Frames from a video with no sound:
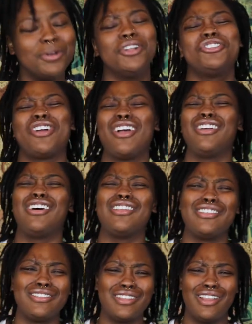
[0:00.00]
don't want to try out
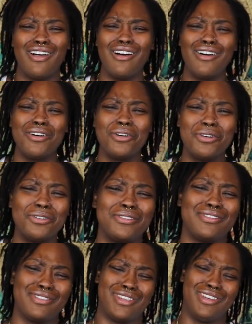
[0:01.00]
all these
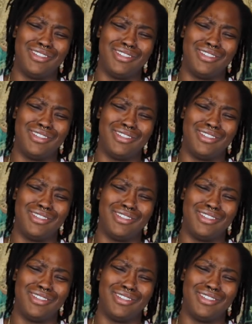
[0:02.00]
clothes.